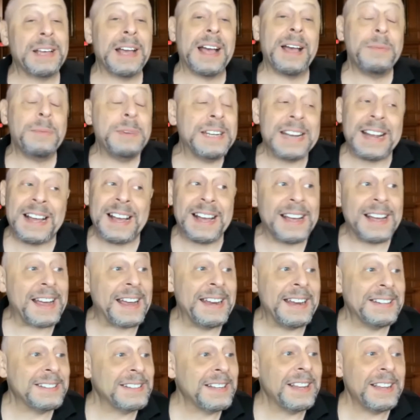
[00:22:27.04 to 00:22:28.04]
I mean,
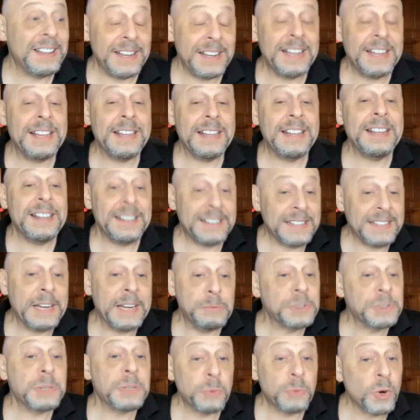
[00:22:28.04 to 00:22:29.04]
it
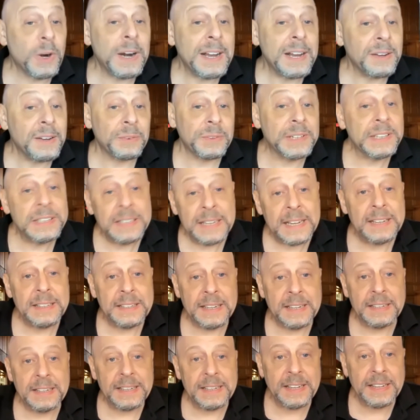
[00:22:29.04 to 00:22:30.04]
keeps them around.
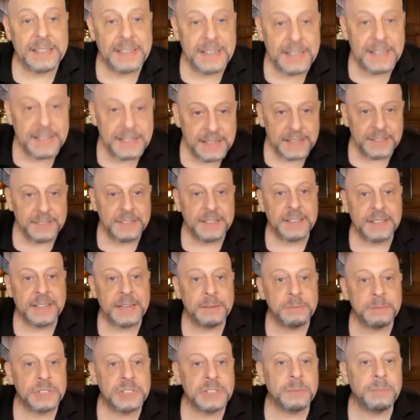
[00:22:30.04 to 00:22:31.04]
It
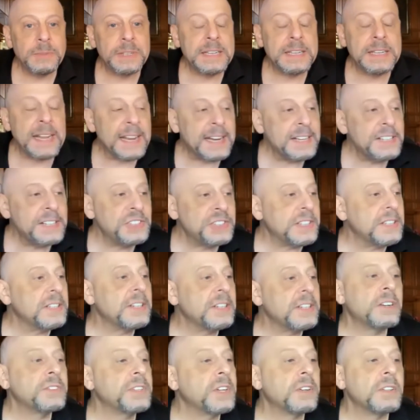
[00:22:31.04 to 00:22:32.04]
keeps them engaged, and
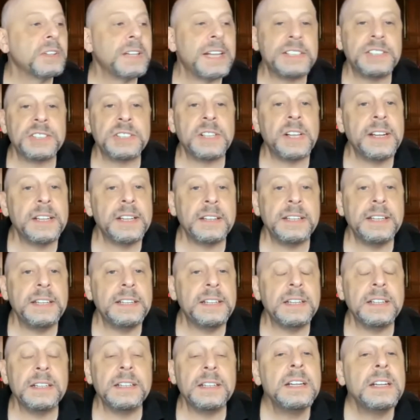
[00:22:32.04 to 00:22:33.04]
they're less likely
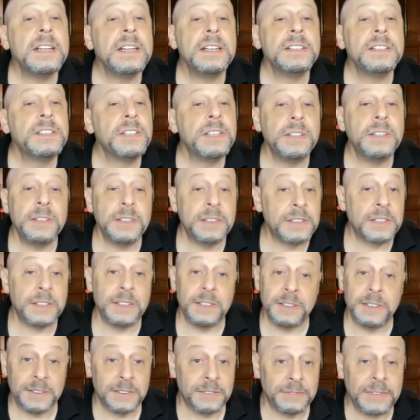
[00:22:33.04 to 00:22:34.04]
to
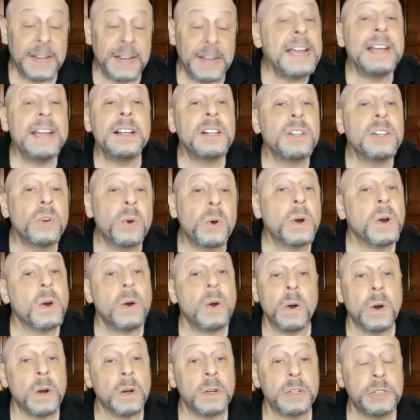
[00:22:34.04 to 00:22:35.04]
fail
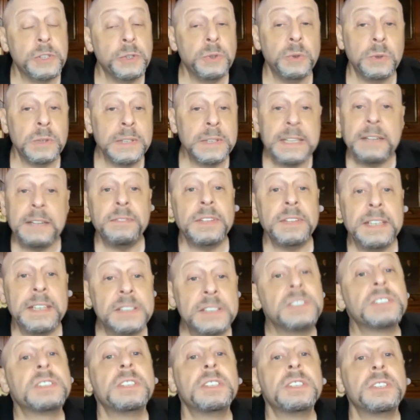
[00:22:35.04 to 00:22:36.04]
or to leave the
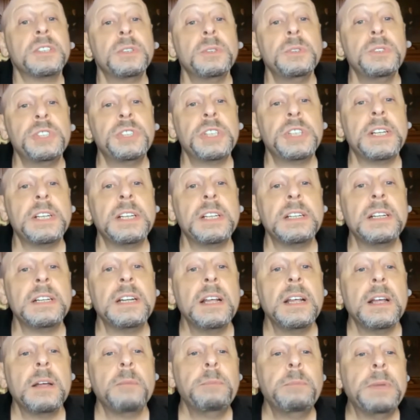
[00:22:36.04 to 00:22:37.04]
institution
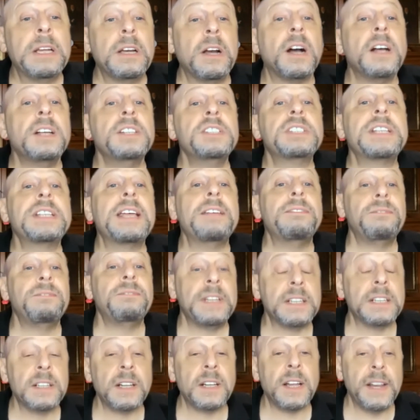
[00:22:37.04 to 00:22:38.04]
because they
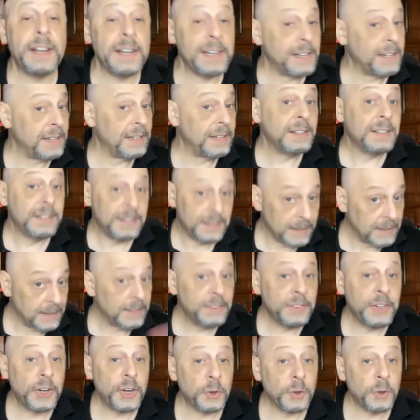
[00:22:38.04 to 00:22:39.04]
feel like
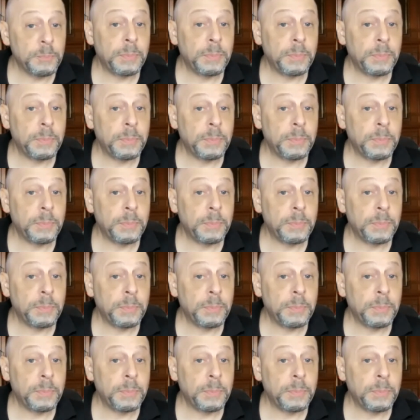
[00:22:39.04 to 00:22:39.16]
they're.